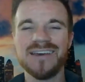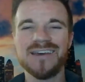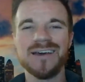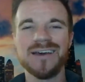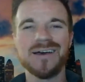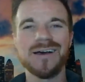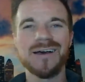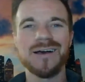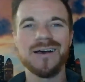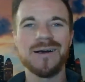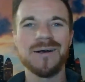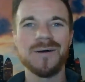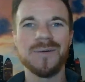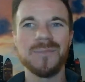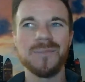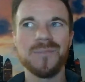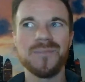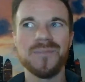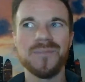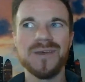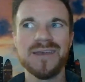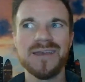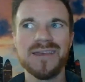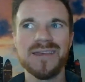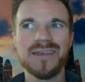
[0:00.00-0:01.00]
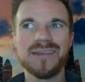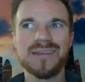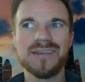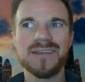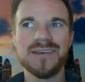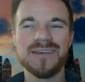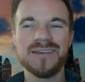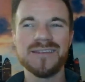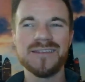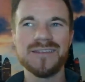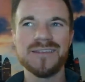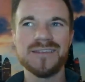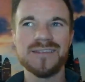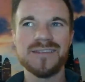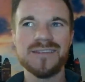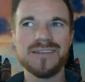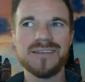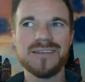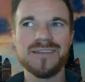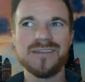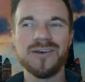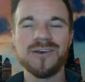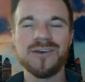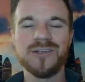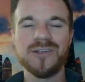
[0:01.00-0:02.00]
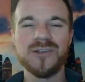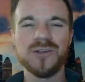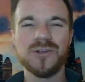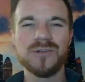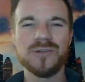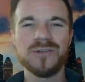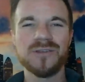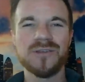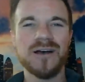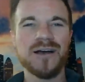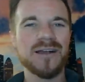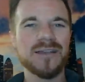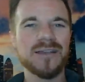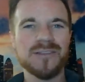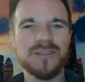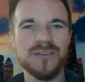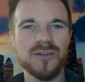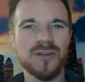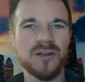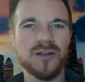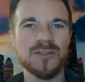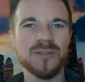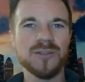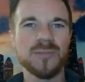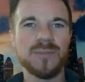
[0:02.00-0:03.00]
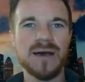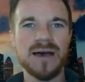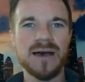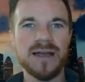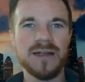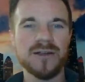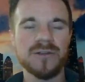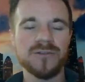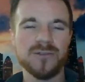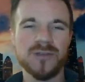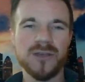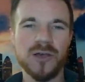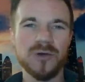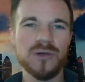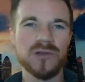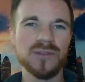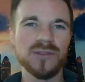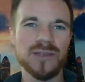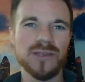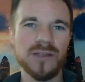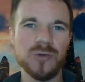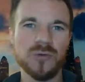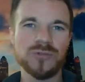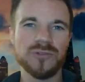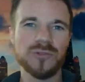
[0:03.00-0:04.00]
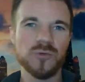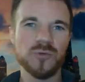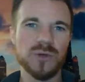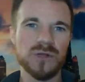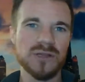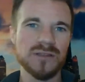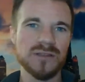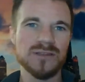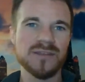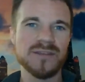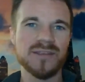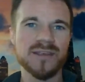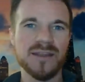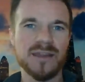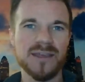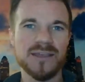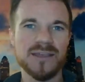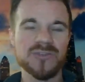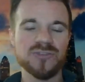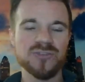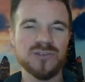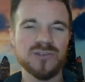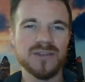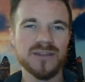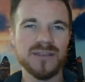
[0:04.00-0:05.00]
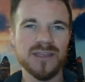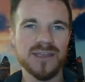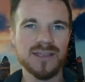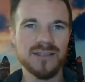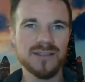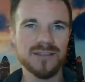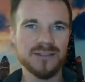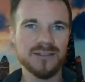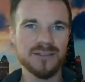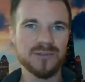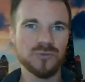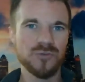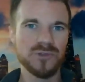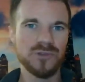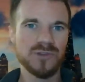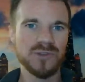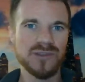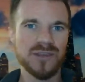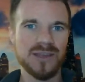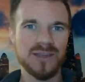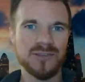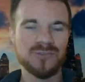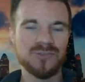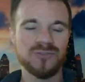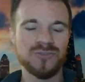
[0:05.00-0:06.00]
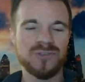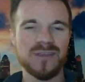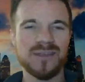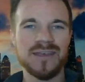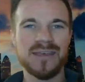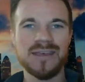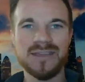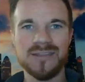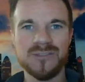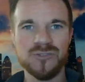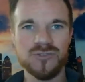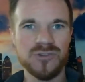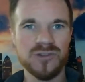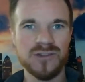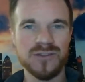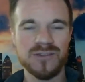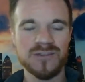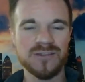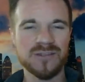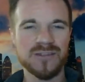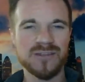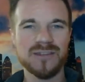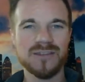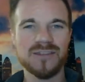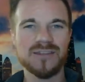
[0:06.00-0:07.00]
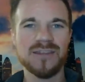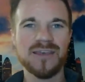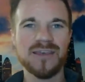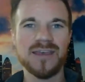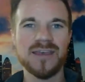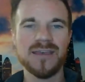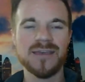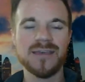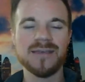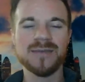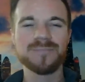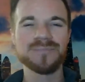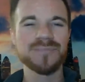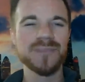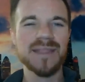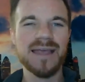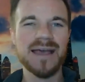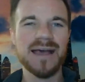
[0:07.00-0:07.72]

because your odds are the buyer's going there with a real estate agent, and the real estate agent is just going to say,